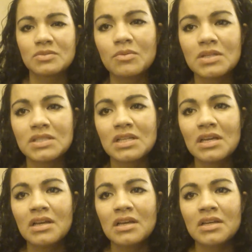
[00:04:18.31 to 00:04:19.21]
Was
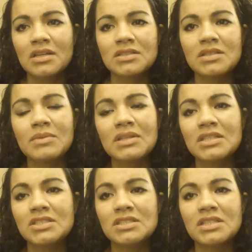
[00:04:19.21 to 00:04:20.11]
something
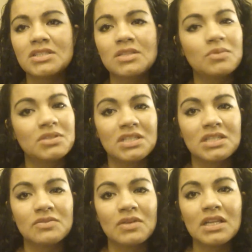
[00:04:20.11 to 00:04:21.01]
that she said she wouldn't
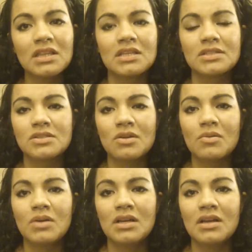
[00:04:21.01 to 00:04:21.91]
change for anything. So